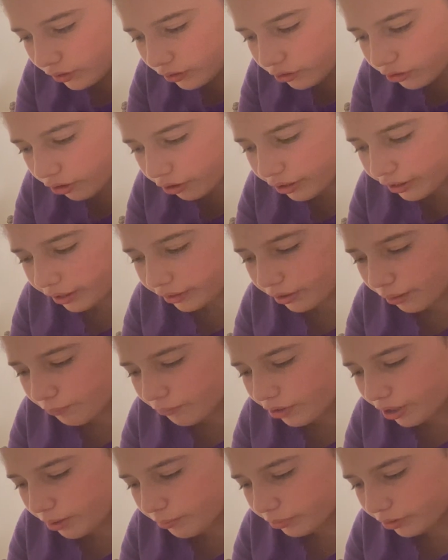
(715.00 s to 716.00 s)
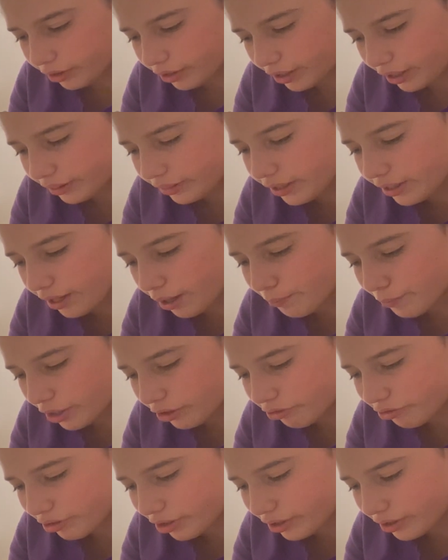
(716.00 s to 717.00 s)
Sorry guys, I'm rambling. I think I
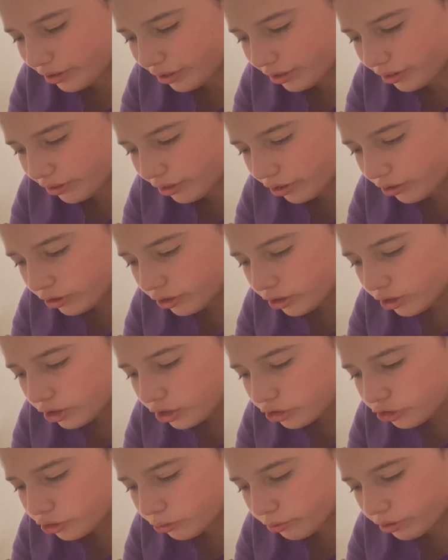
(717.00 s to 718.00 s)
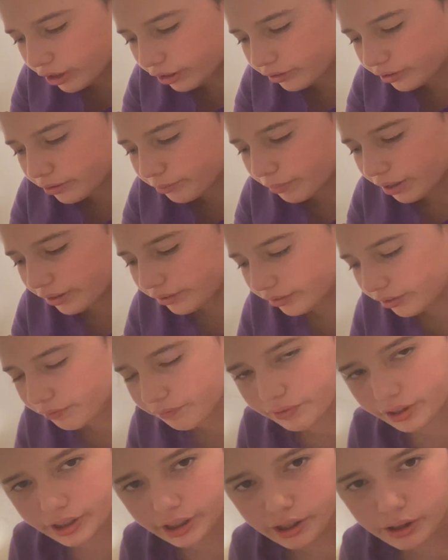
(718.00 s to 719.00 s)
mentioned in the shoe
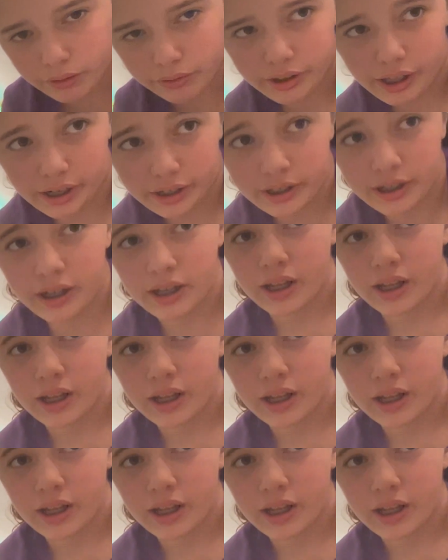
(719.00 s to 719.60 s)
customizing video that